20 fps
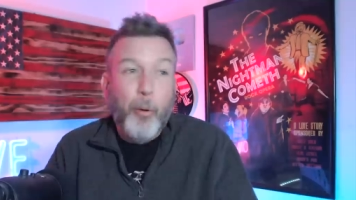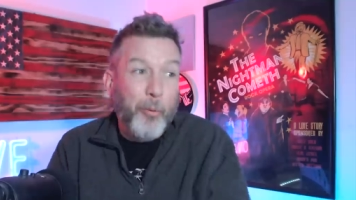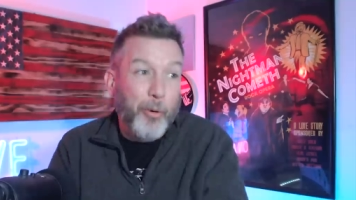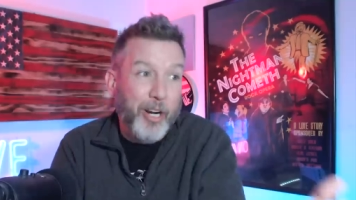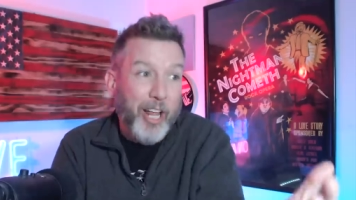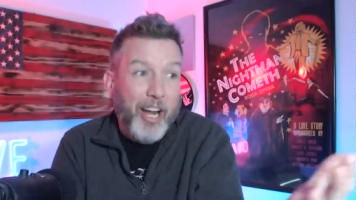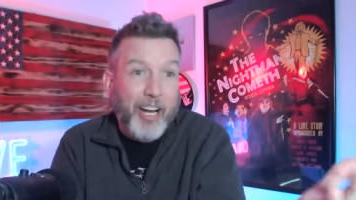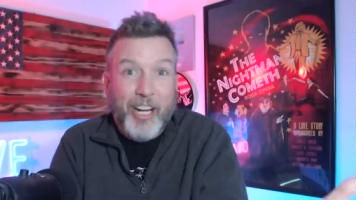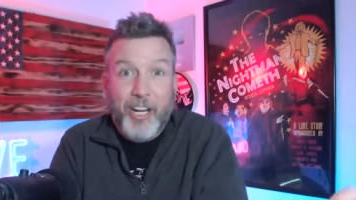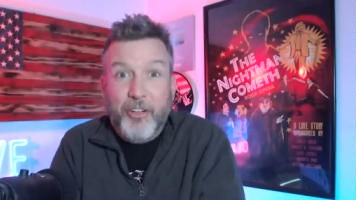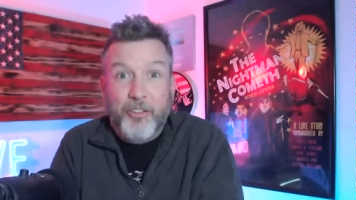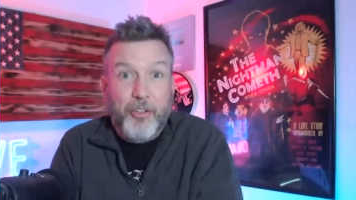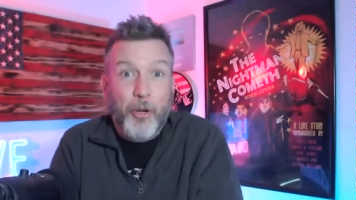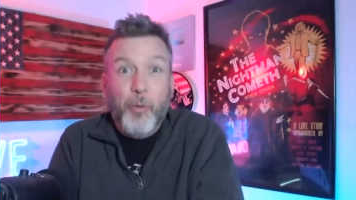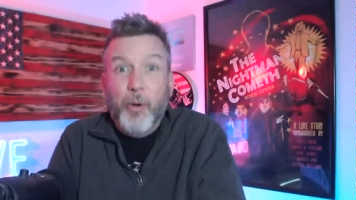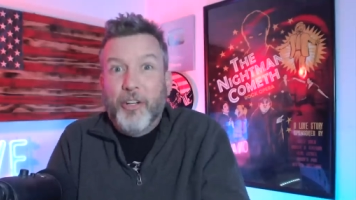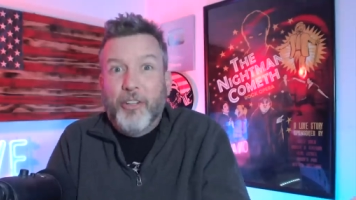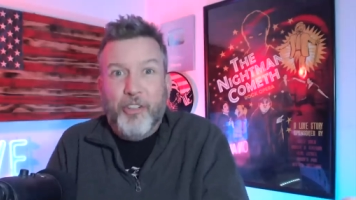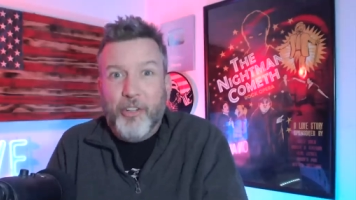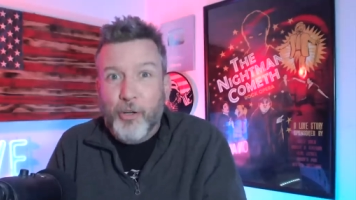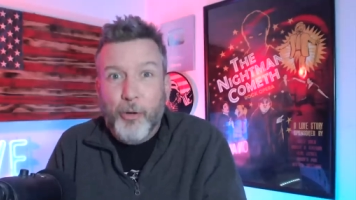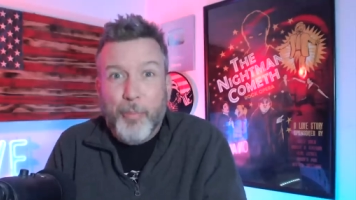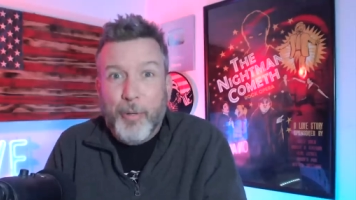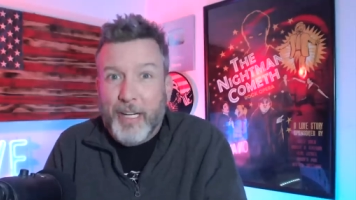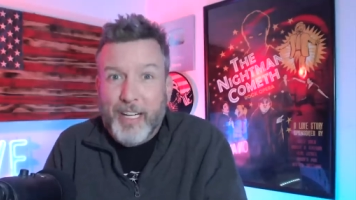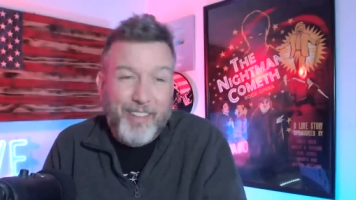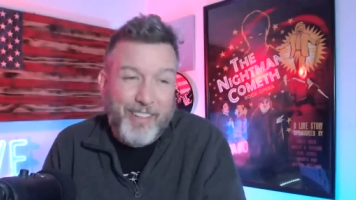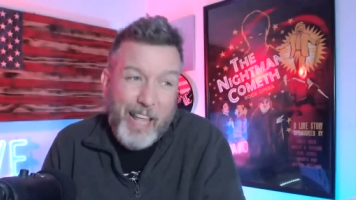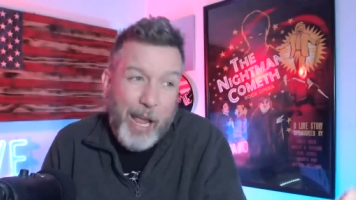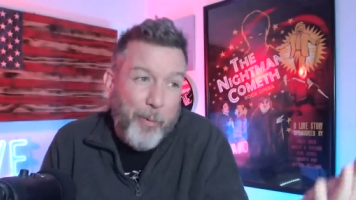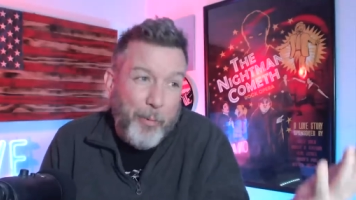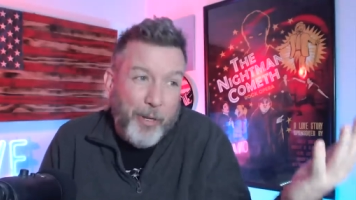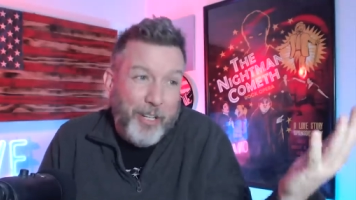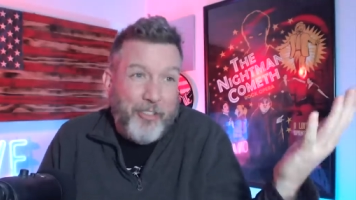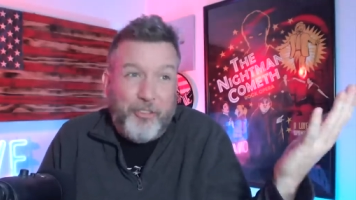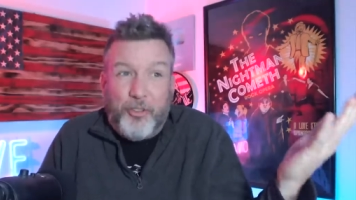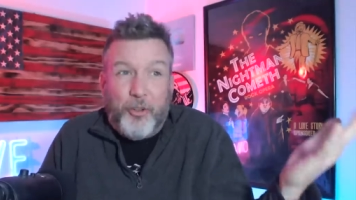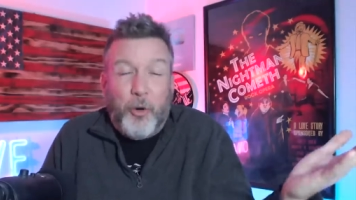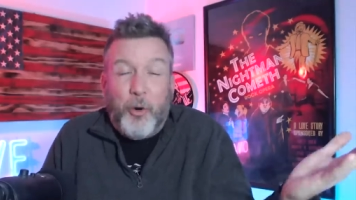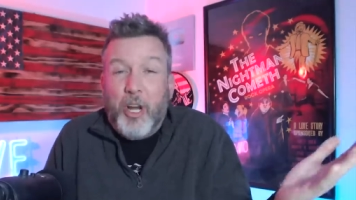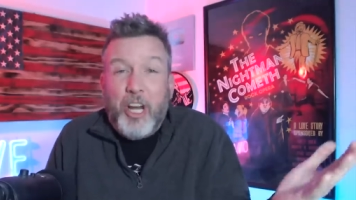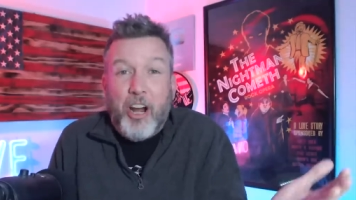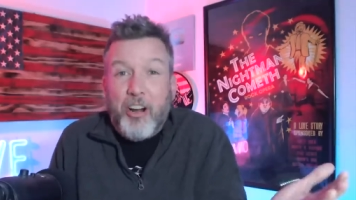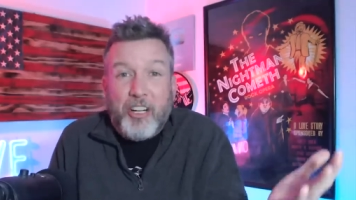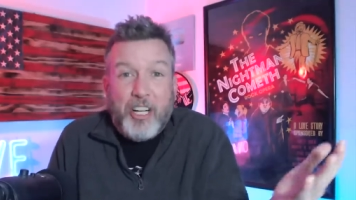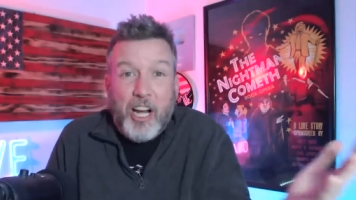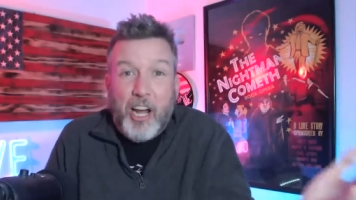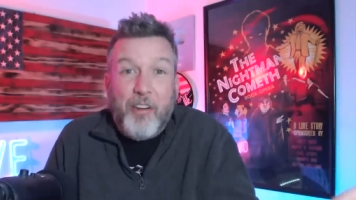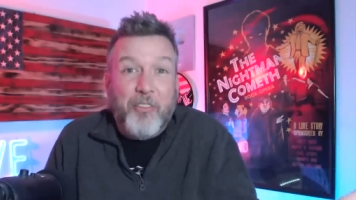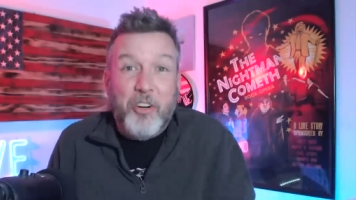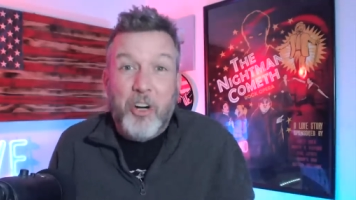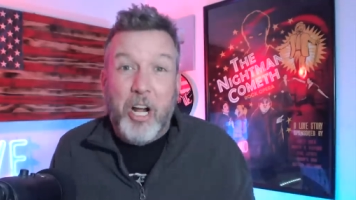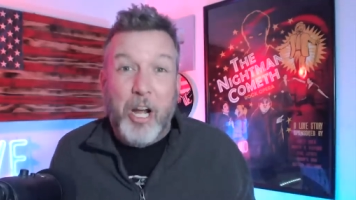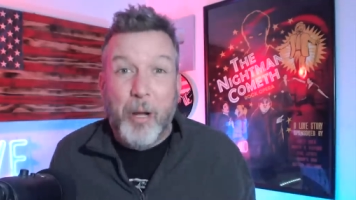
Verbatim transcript: But we're not going to show it to you because that would destroy our cover